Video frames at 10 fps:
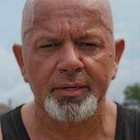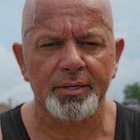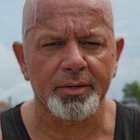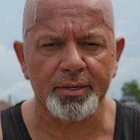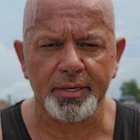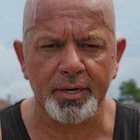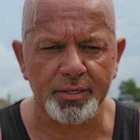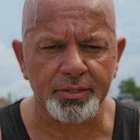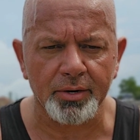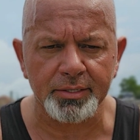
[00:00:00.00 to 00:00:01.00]
you know, can
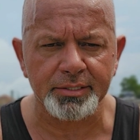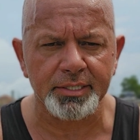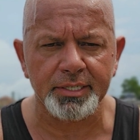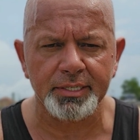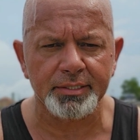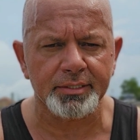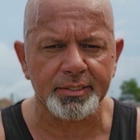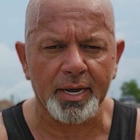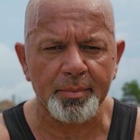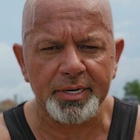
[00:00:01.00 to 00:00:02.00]
cause heart disease,
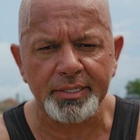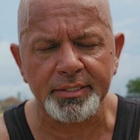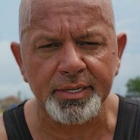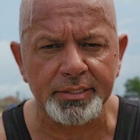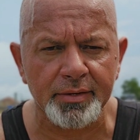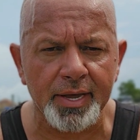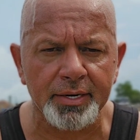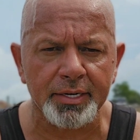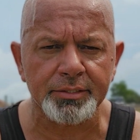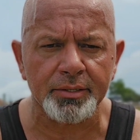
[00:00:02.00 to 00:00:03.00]
diabetes, and things of that
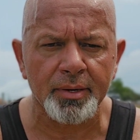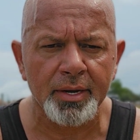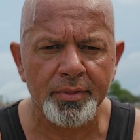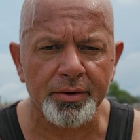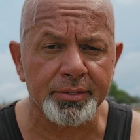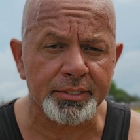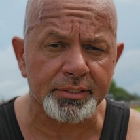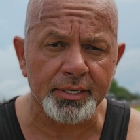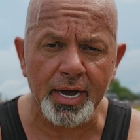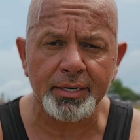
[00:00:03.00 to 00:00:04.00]
nature that are just
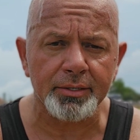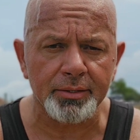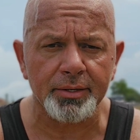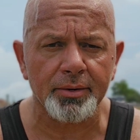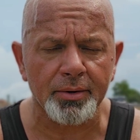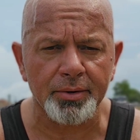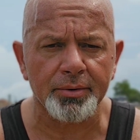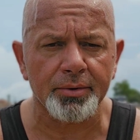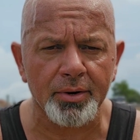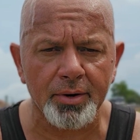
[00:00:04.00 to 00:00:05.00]
not good on
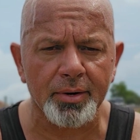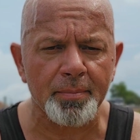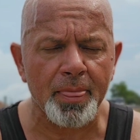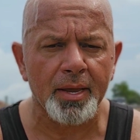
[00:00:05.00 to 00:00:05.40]
your heart.